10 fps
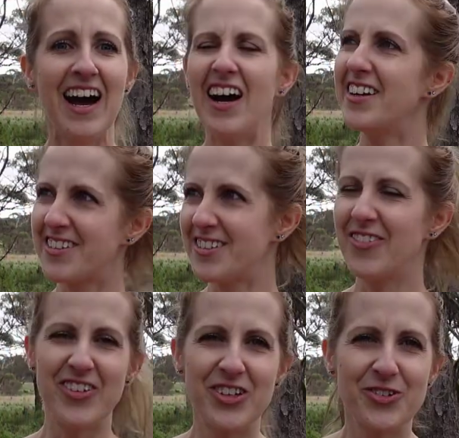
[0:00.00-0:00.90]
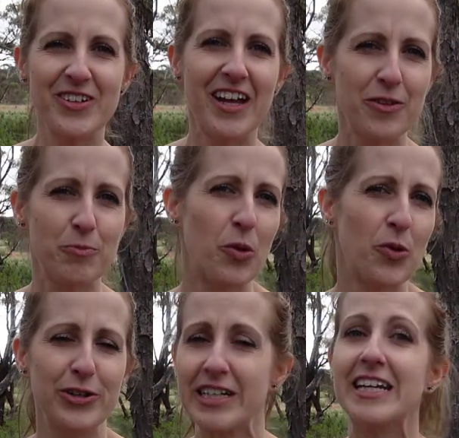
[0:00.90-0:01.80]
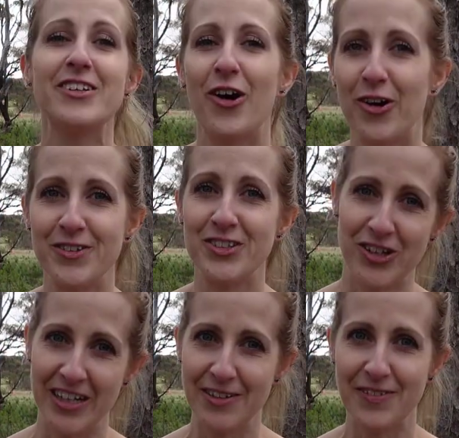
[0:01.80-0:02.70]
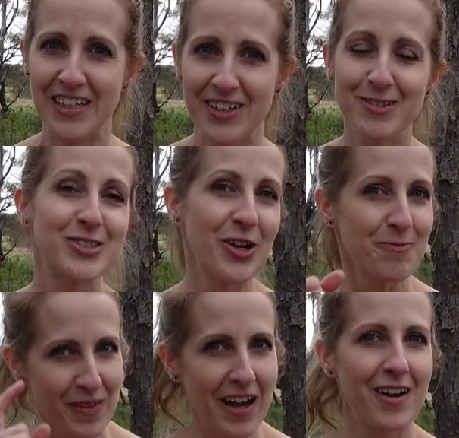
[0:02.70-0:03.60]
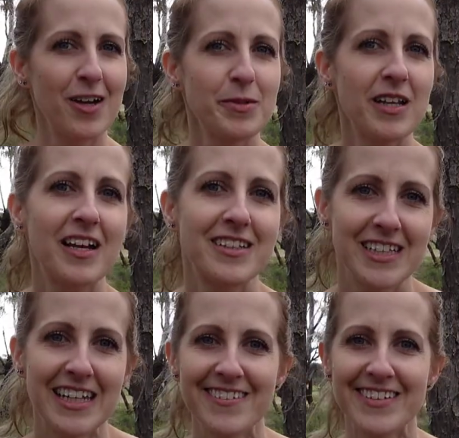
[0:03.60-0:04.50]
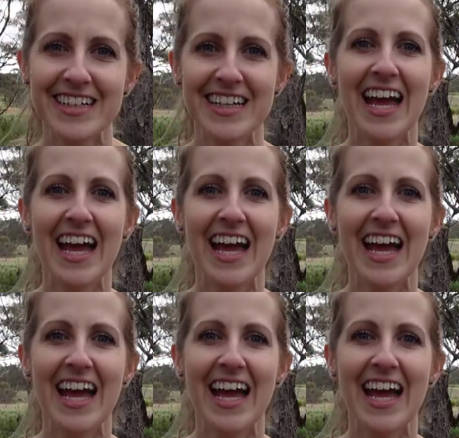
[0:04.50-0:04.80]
I just don't want to do another boring in your office training video, so I hope you like the scenery.